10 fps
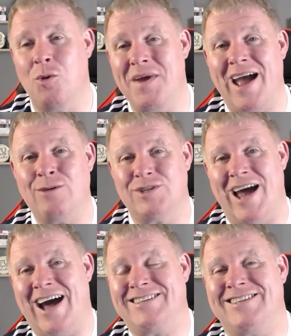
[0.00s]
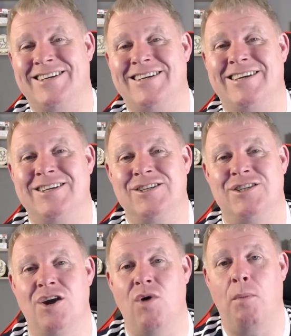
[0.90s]
coming out at
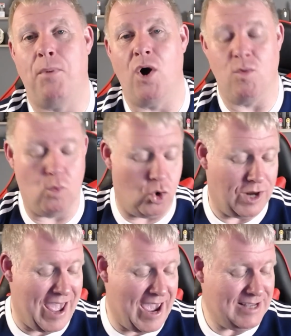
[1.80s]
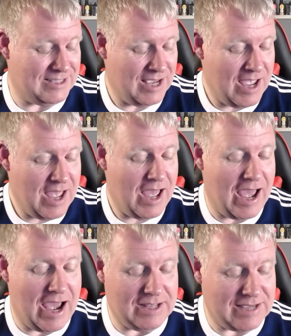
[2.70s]
0.18.
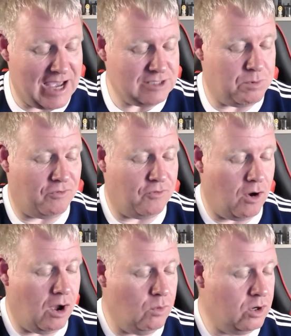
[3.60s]
And as before, we're